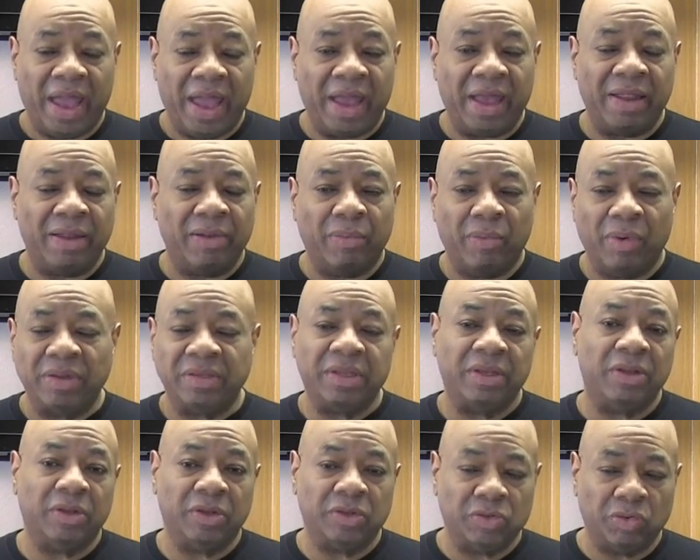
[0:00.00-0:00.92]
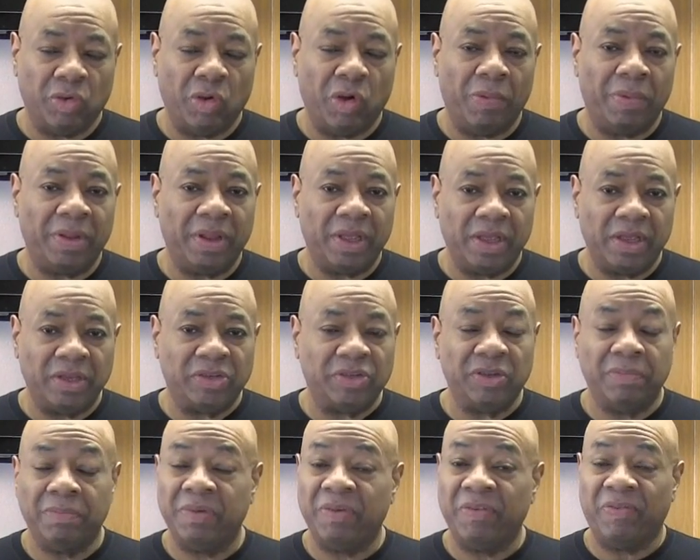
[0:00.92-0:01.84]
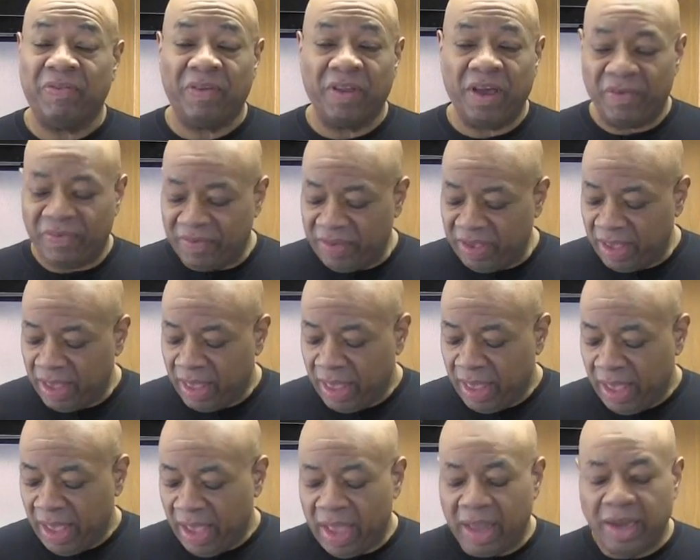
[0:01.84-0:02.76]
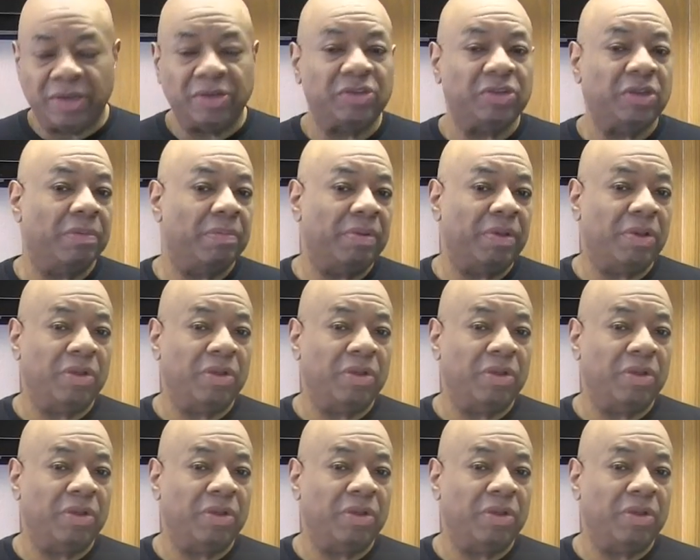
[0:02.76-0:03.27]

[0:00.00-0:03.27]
And once it absorbs it, it should be fluffy and it should